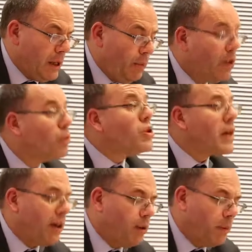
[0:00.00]
We can also
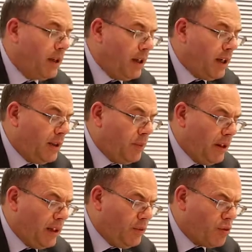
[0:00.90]
help, I
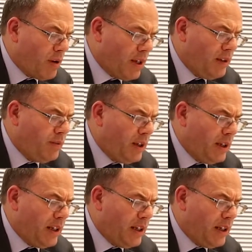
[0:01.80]
believe, drive